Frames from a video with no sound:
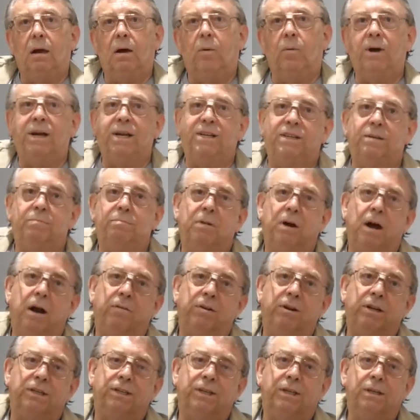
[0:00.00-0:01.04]
awaiting my
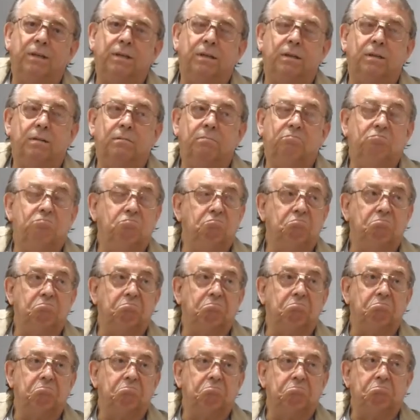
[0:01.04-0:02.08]
return,
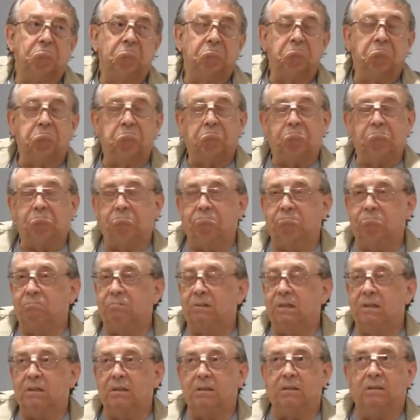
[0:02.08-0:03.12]

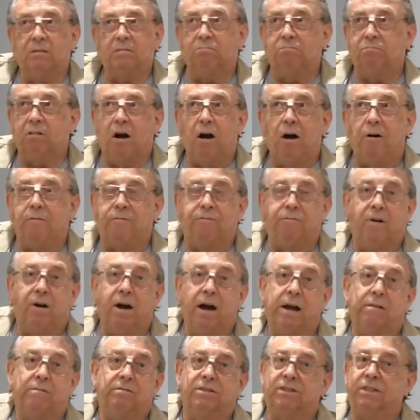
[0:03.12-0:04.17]

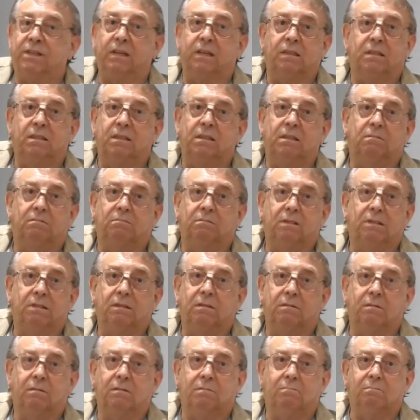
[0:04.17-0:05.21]
5:30, 6,
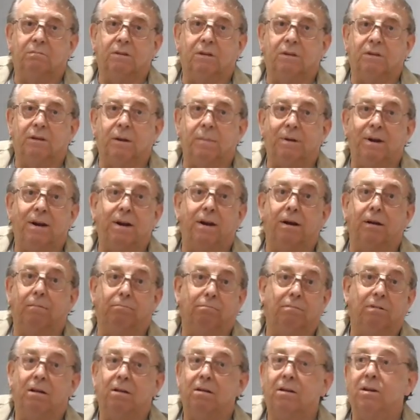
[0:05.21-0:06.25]
depending
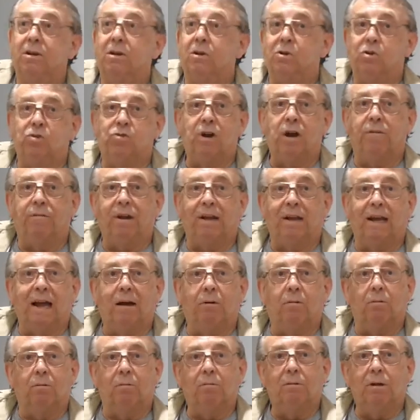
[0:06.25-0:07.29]
on traffic
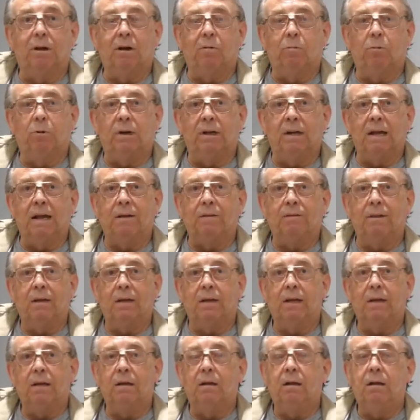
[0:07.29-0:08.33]
I would get
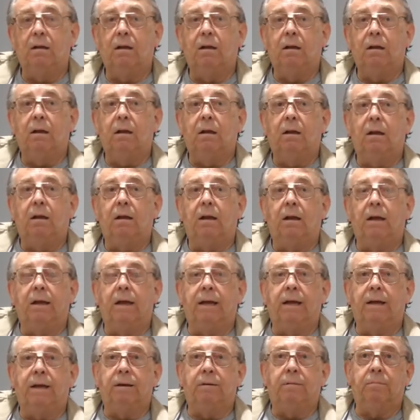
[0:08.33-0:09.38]
there.
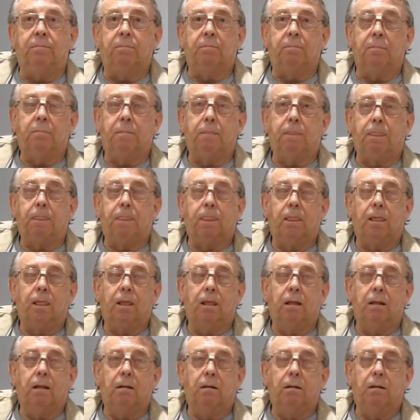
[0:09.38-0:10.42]
Mm-hmm.
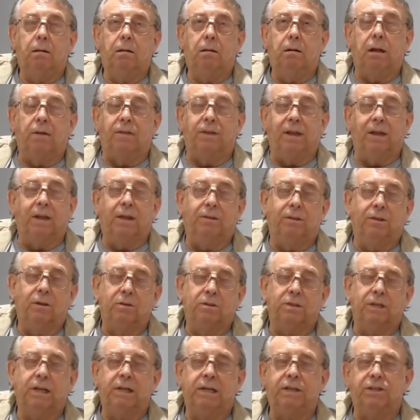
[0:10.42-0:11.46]
I think in
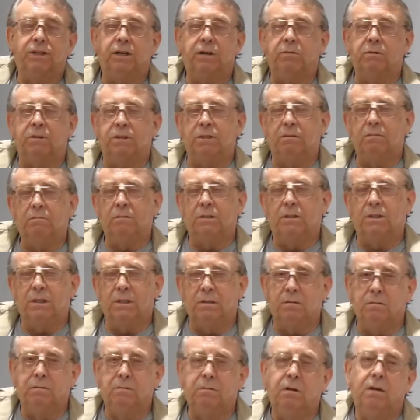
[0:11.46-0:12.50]
those days she was
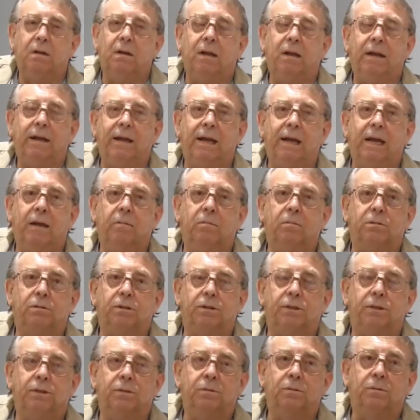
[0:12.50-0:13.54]
still able
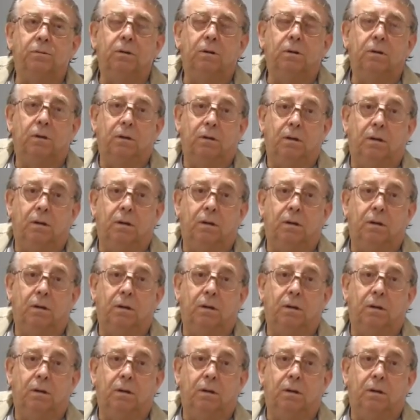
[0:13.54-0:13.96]
to do